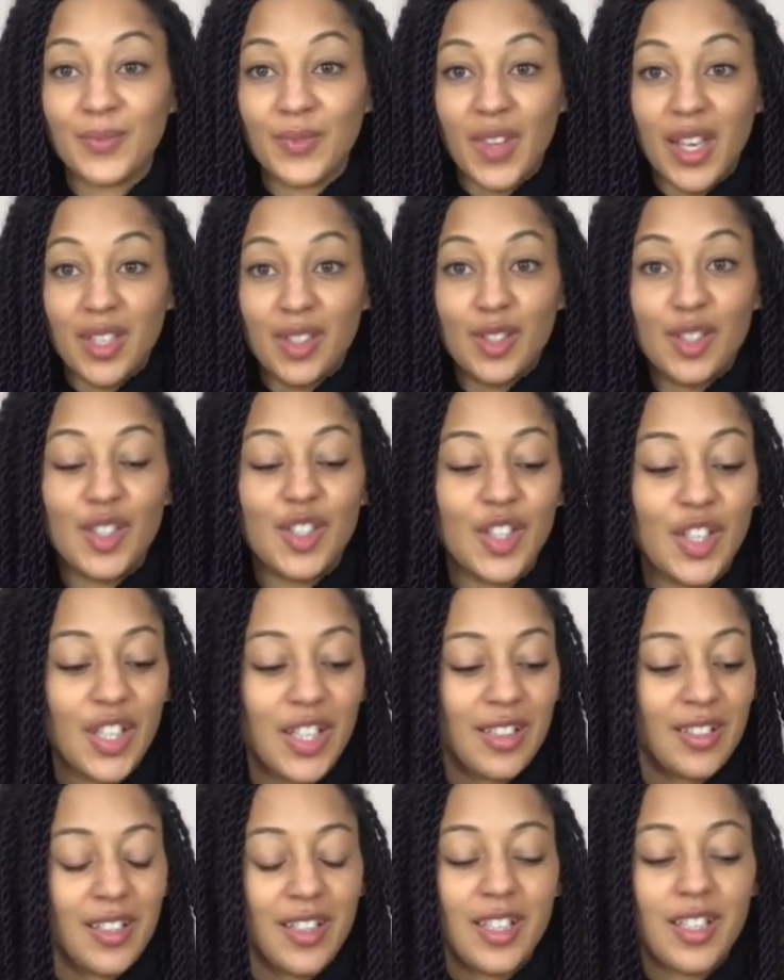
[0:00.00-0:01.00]
that's
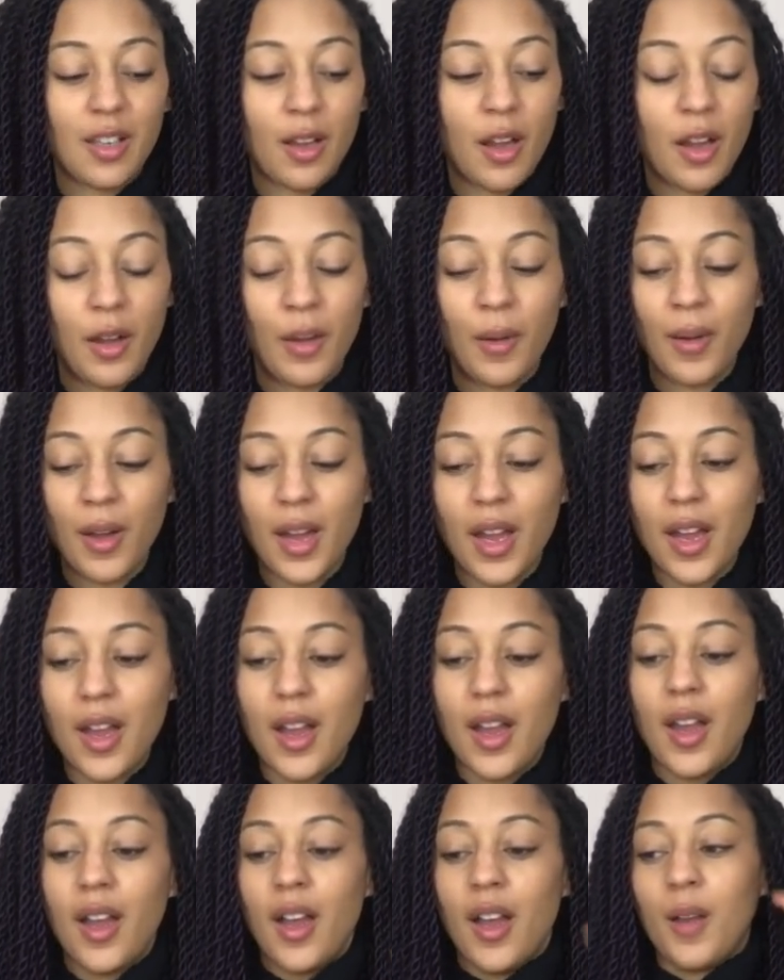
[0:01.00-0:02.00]
done. So,
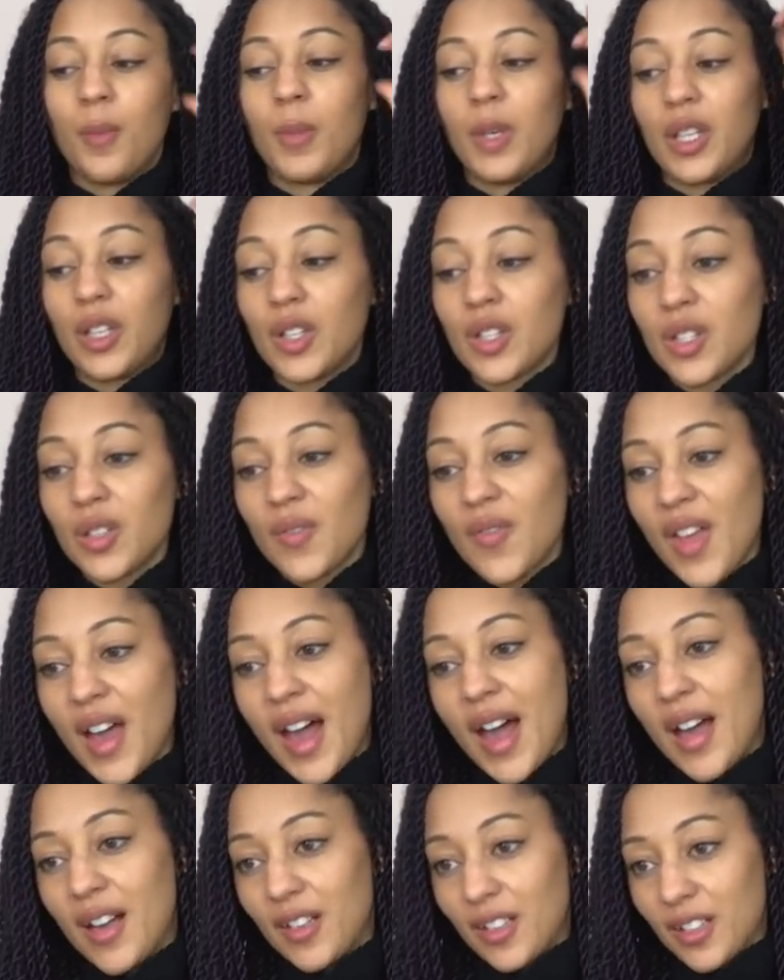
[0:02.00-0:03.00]
because of
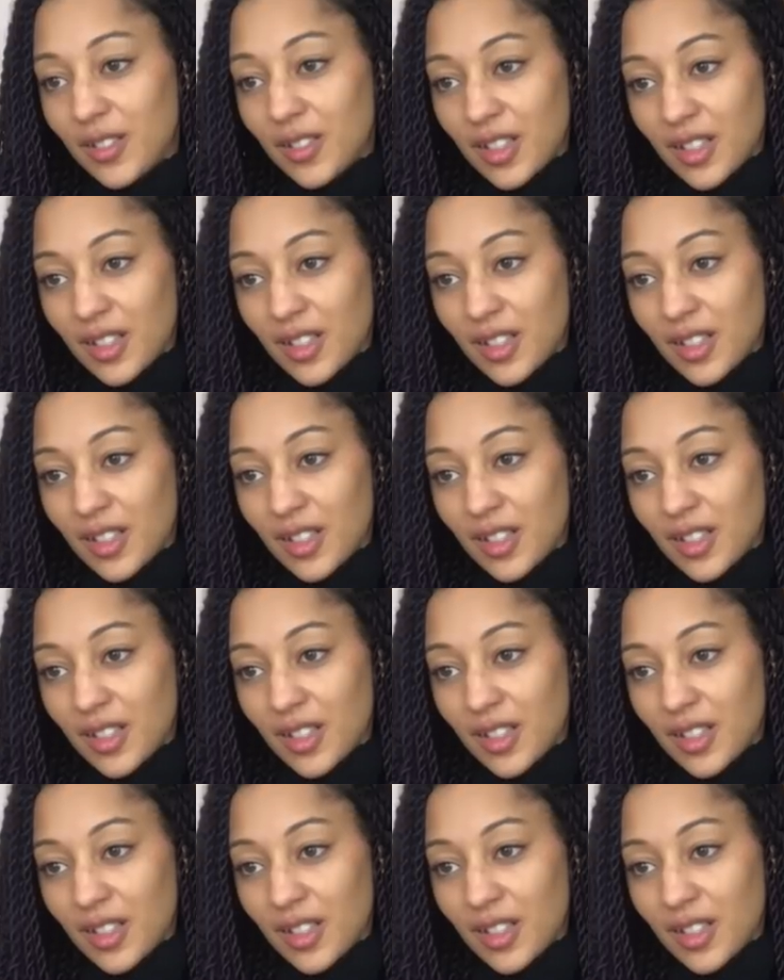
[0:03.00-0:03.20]
that,